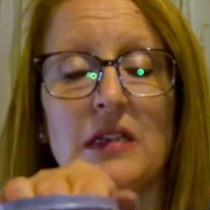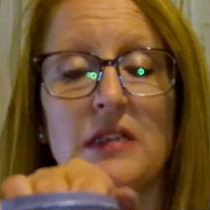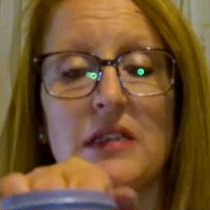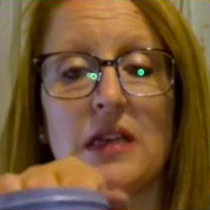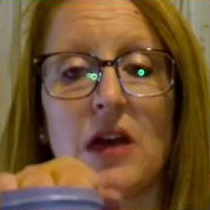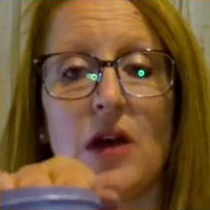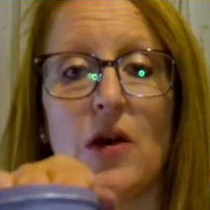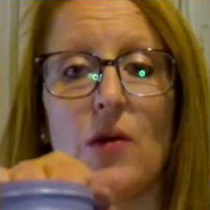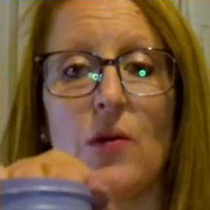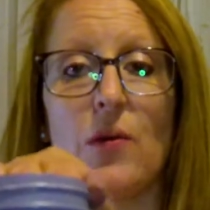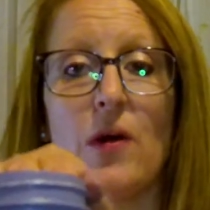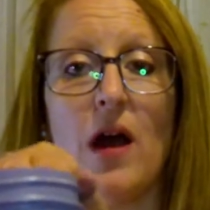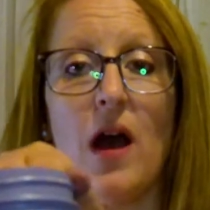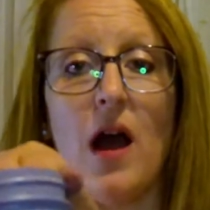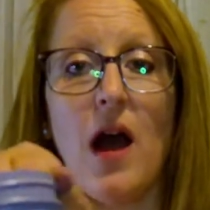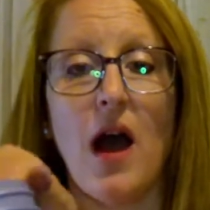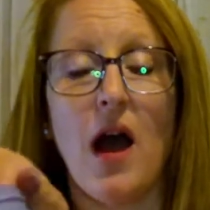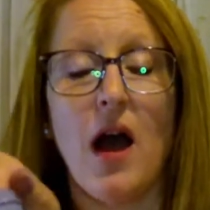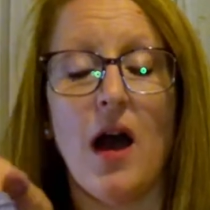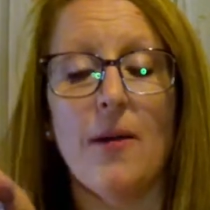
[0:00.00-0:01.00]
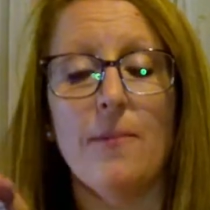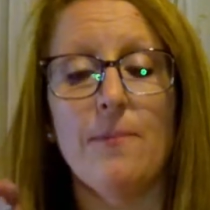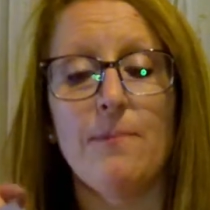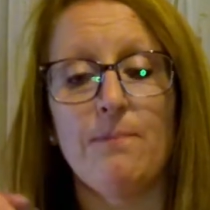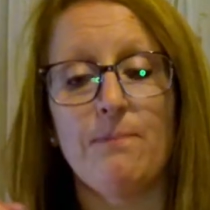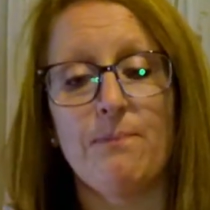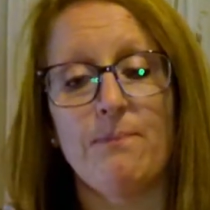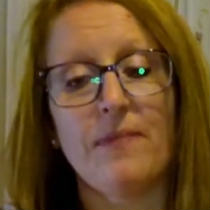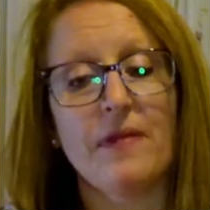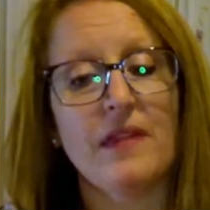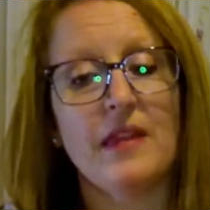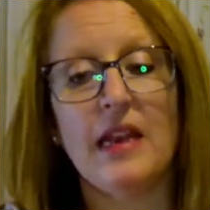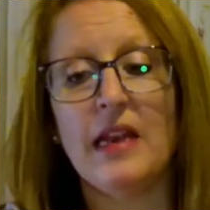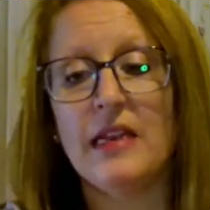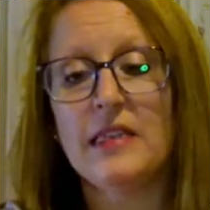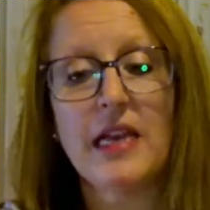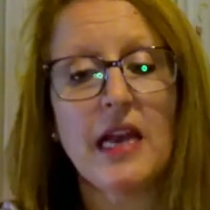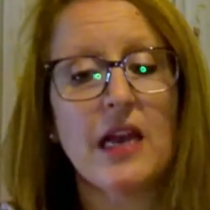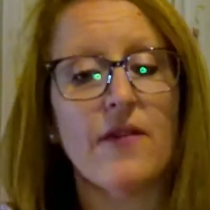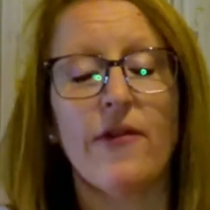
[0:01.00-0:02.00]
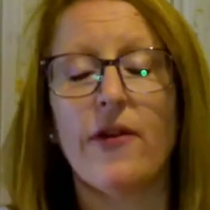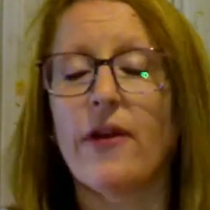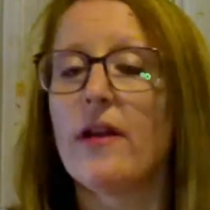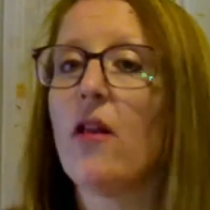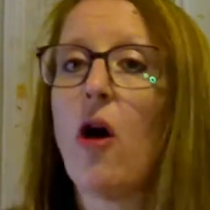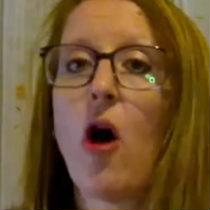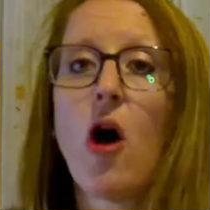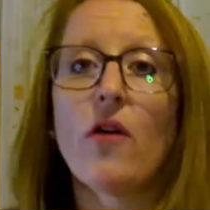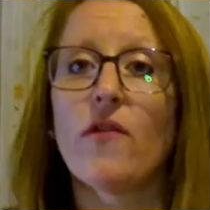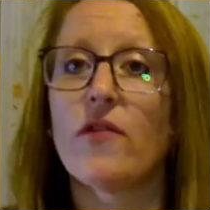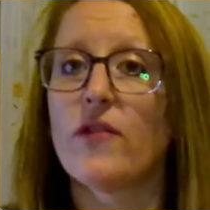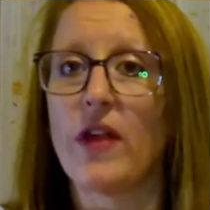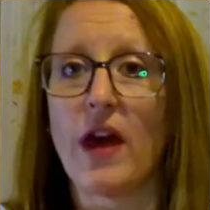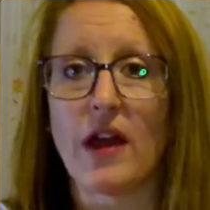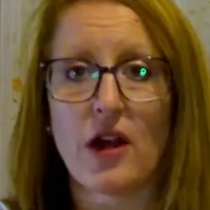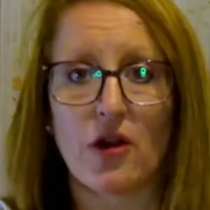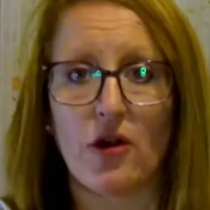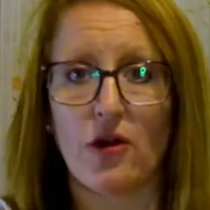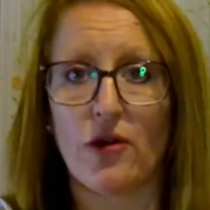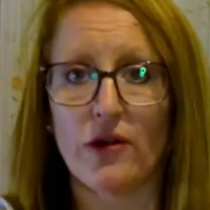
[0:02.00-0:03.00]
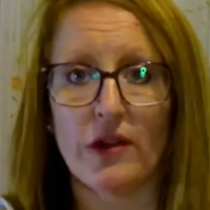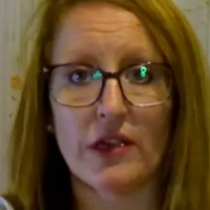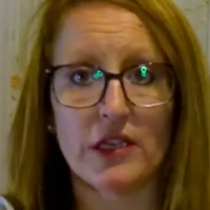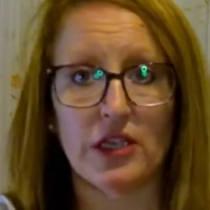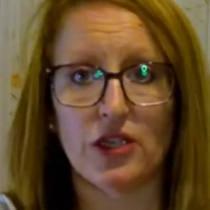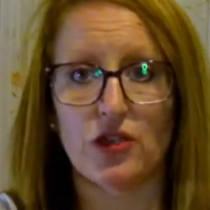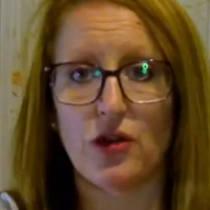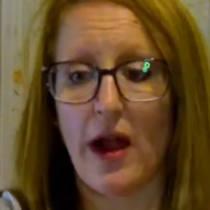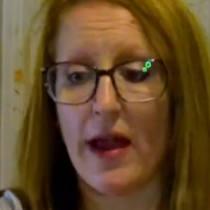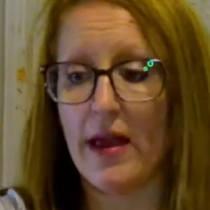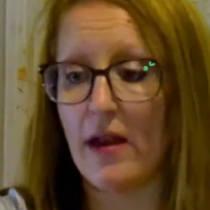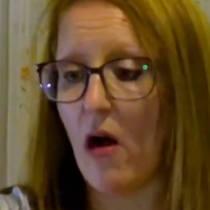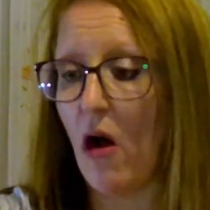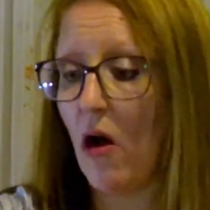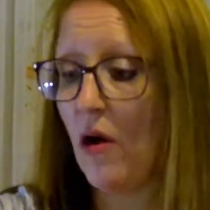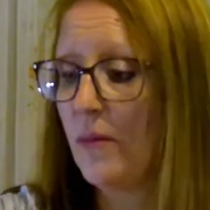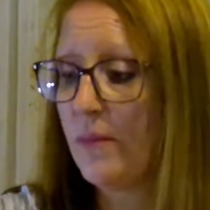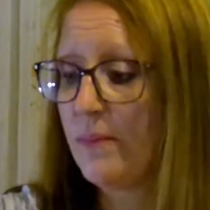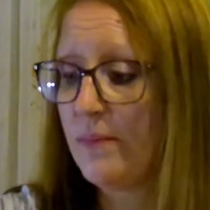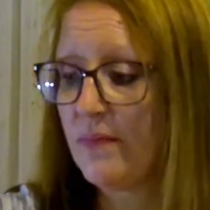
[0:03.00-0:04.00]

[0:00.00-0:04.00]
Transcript: So didn't take very long for that acrylic to dry at all.